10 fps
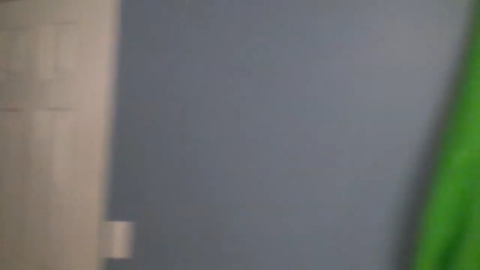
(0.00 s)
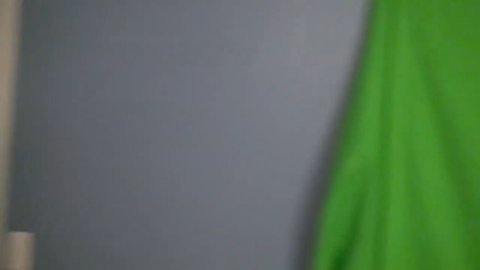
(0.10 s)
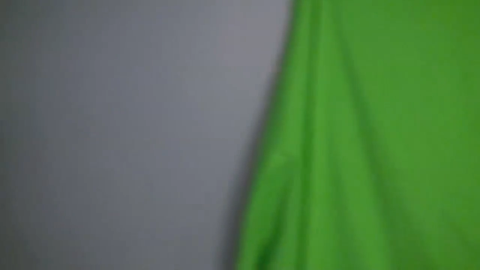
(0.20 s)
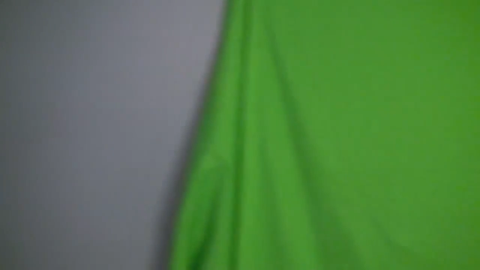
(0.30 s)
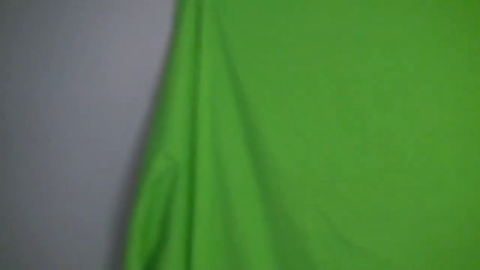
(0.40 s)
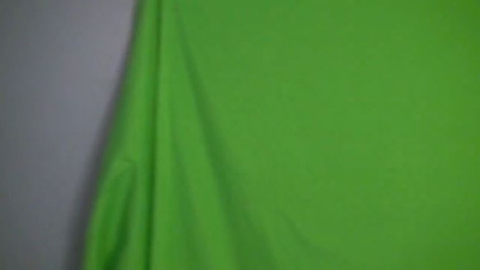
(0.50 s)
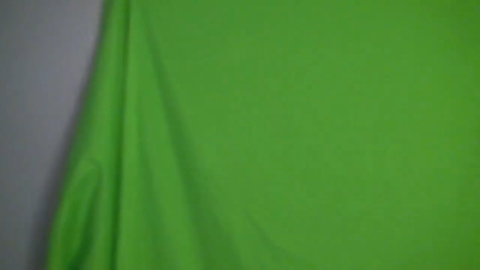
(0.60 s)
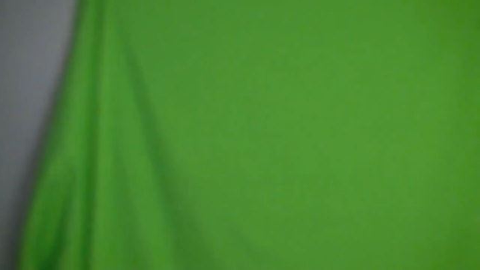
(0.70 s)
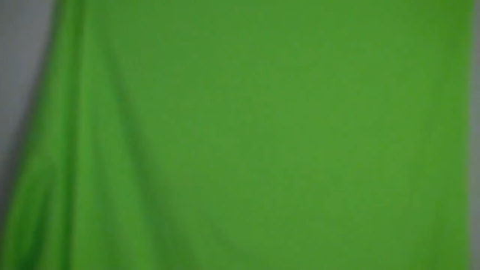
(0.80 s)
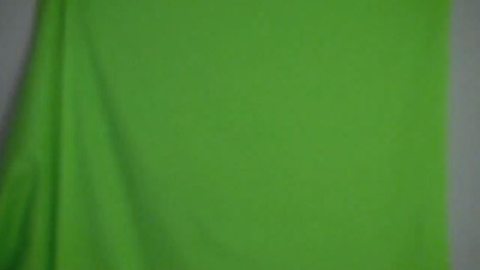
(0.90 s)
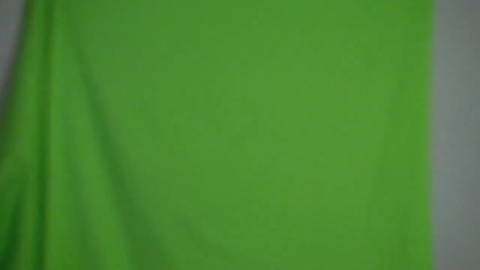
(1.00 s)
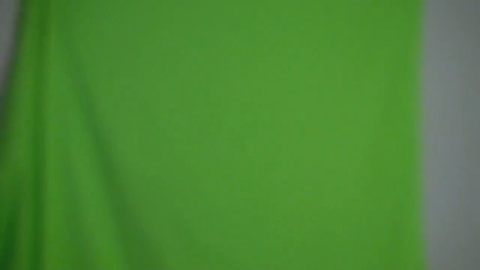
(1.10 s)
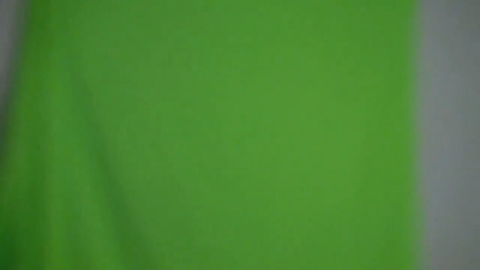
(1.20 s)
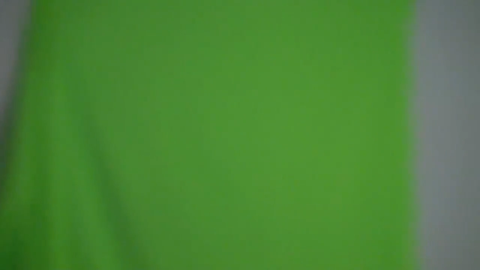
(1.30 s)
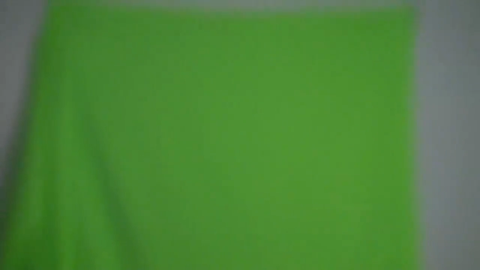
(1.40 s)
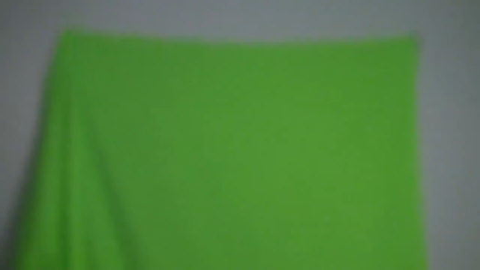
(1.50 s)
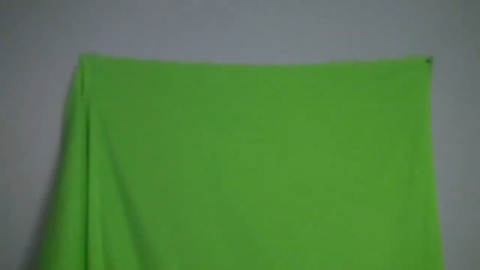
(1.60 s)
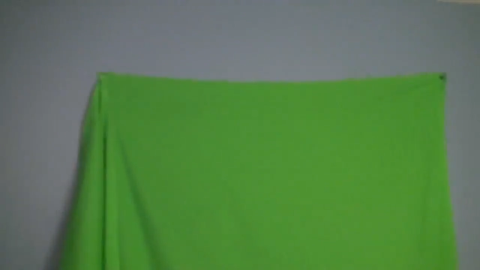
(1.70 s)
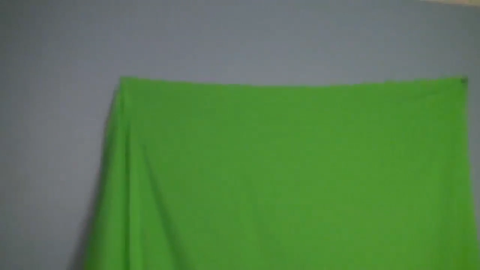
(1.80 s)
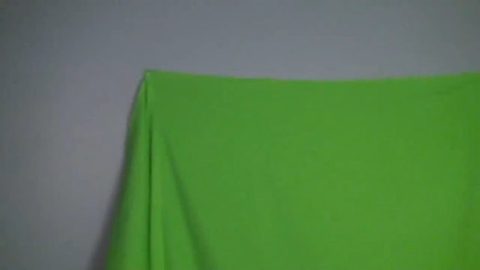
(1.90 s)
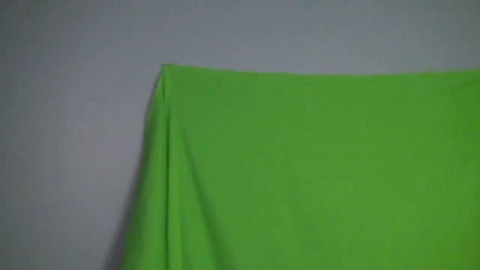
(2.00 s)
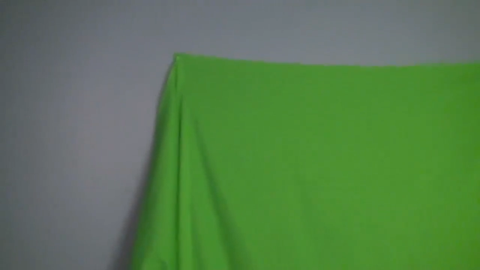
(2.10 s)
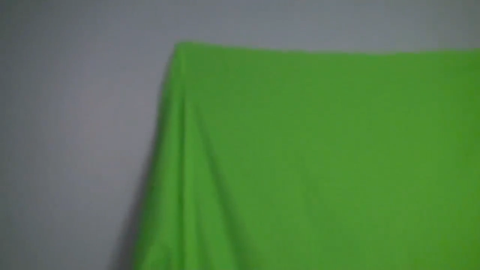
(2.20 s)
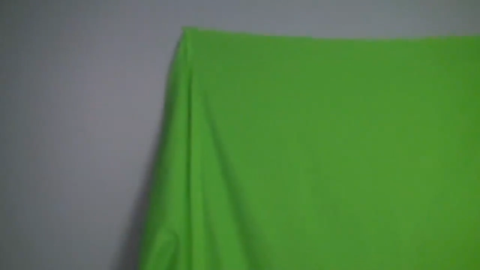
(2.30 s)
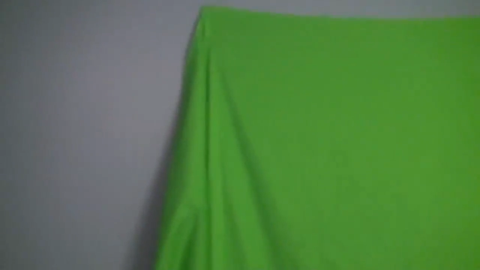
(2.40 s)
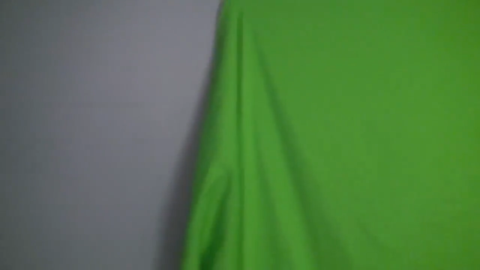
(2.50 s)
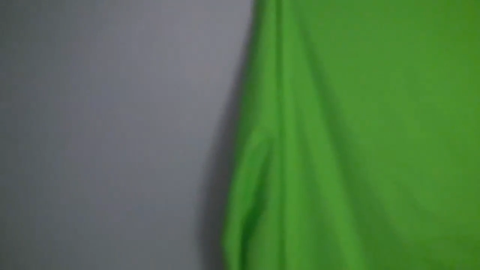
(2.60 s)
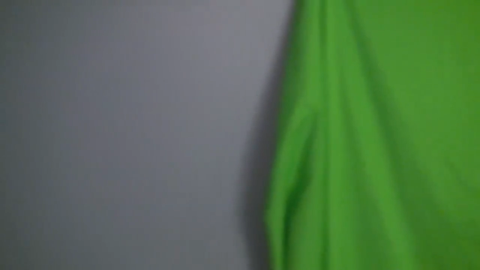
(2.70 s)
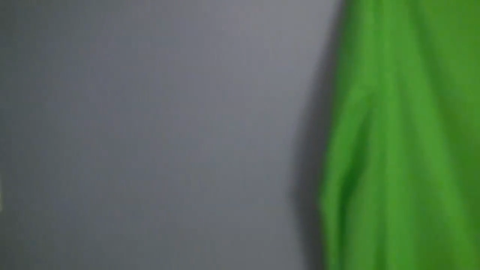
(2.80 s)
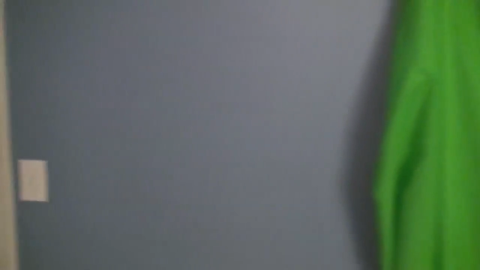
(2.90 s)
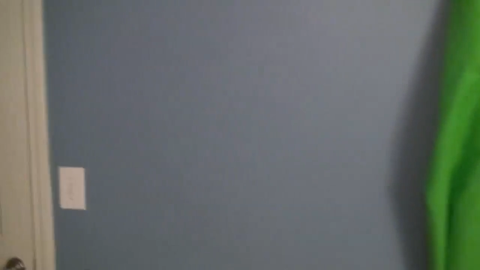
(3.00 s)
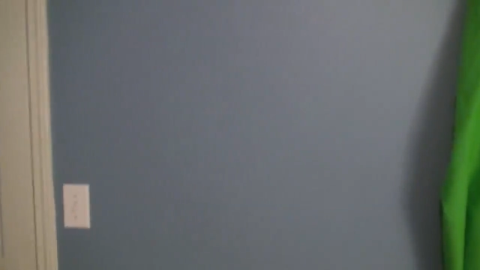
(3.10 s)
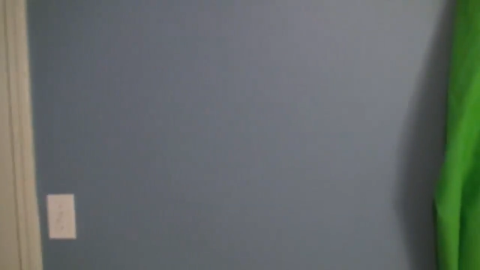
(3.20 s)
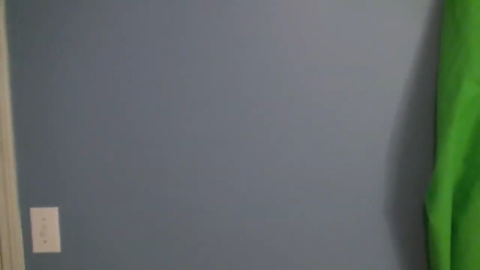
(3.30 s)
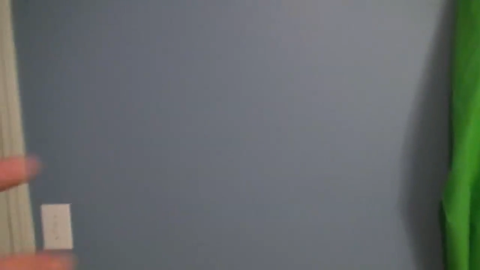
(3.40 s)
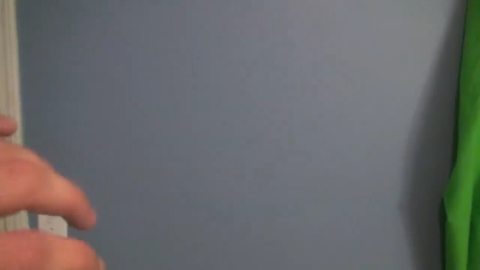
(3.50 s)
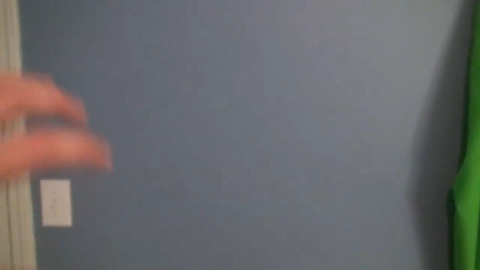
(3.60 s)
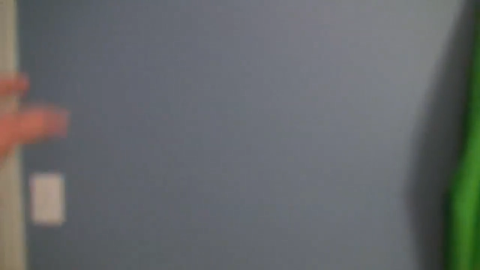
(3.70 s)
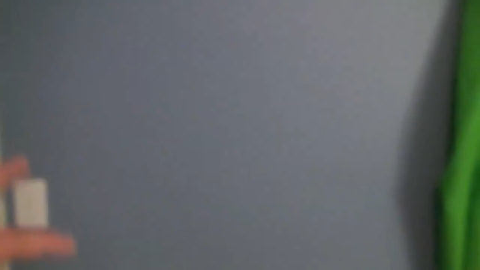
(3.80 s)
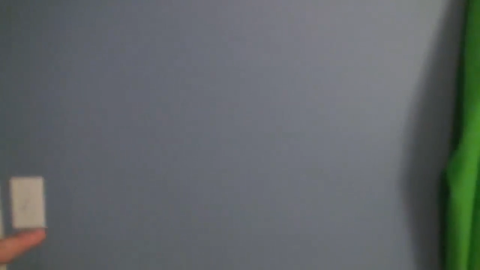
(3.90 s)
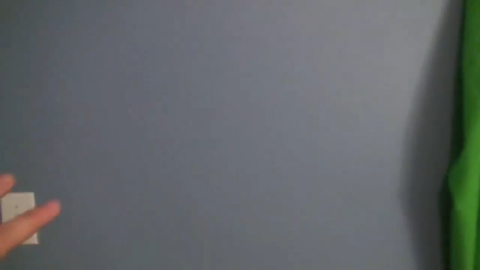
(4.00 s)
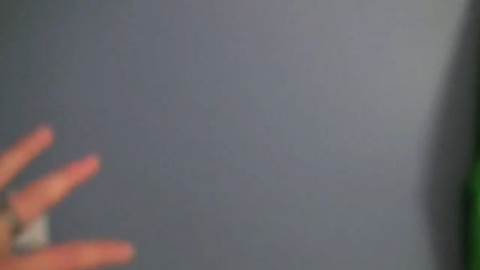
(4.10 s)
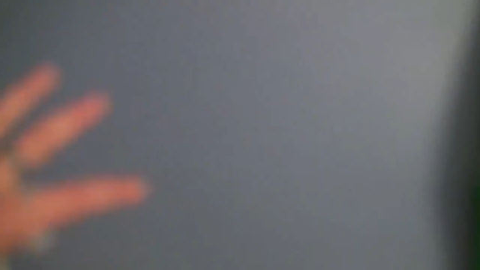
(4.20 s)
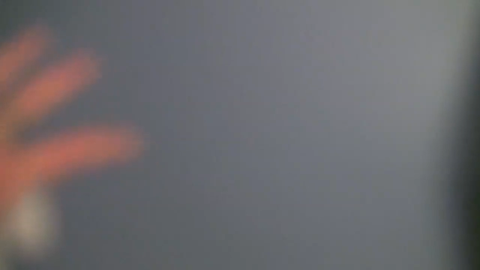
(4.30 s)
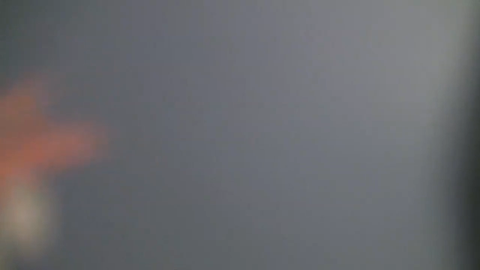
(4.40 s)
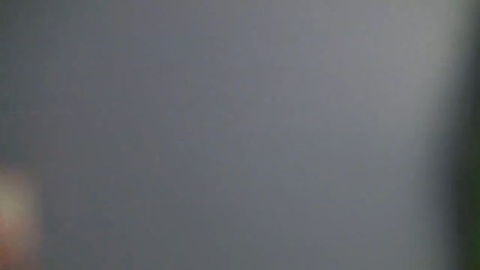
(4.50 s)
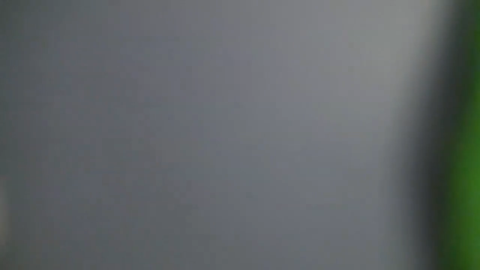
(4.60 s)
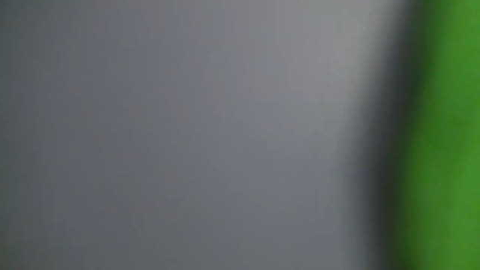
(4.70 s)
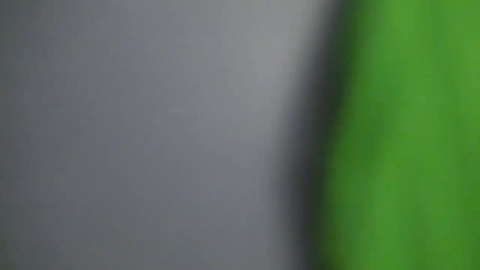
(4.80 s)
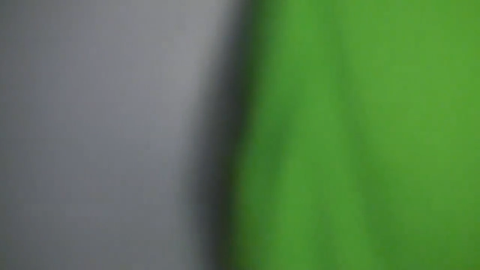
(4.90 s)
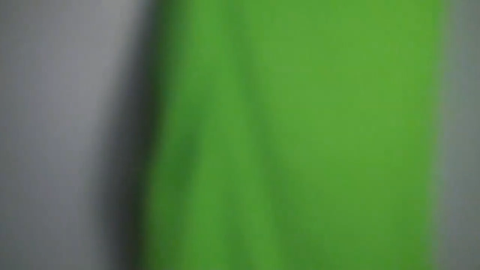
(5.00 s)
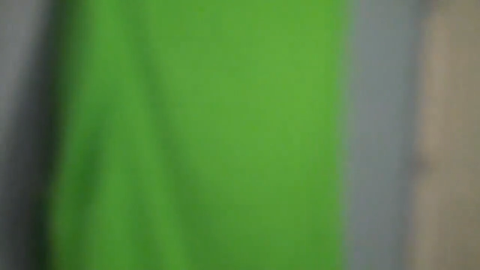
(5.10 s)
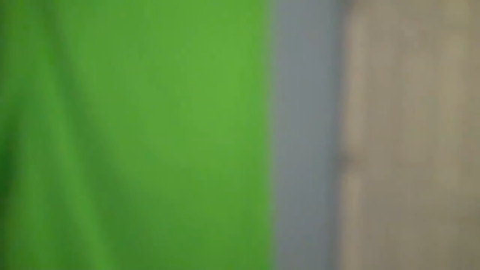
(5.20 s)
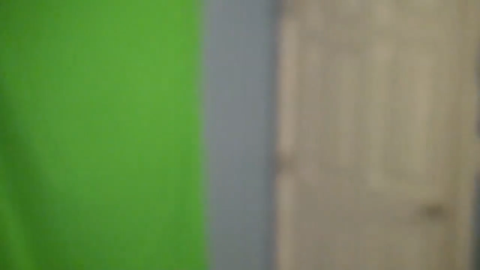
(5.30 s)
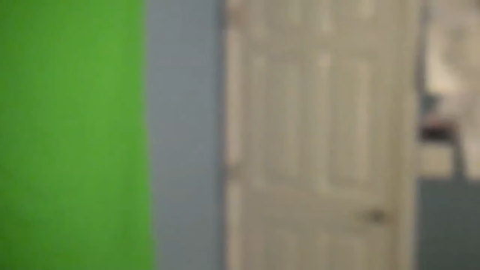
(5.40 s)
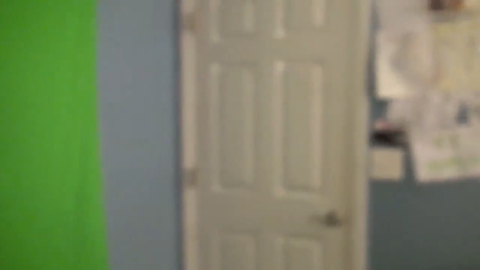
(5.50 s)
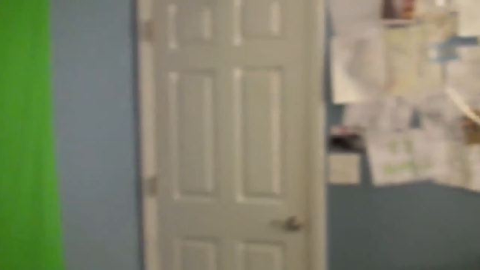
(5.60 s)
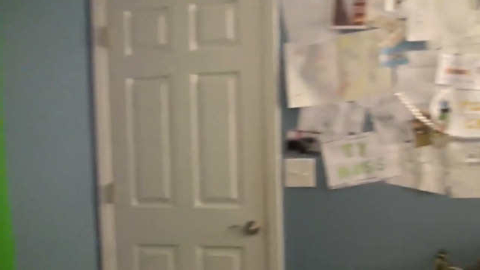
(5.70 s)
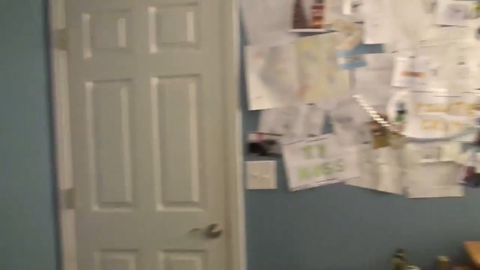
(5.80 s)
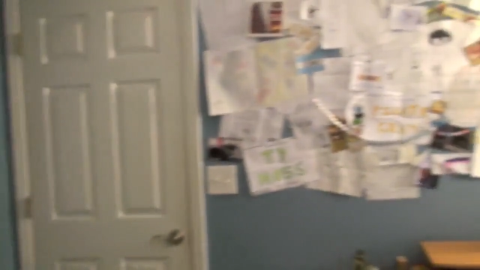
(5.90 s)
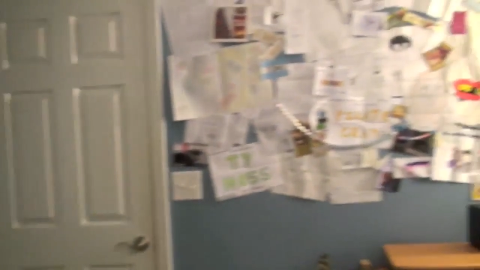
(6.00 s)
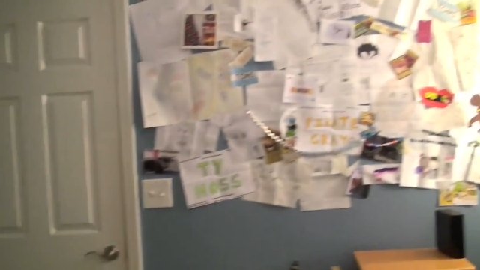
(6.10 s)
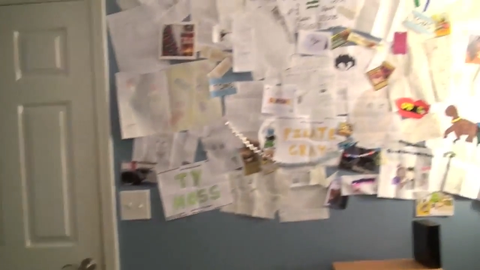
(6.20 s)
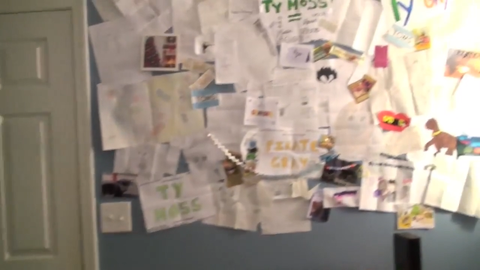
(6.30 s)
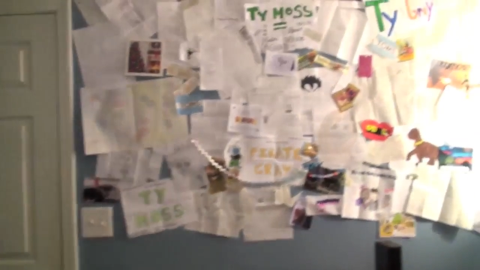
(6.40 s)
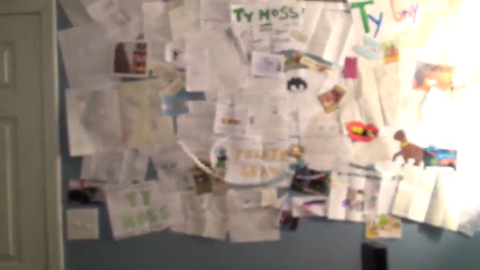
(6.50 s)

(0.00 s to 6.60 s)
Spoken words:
[unreadable: no face in view]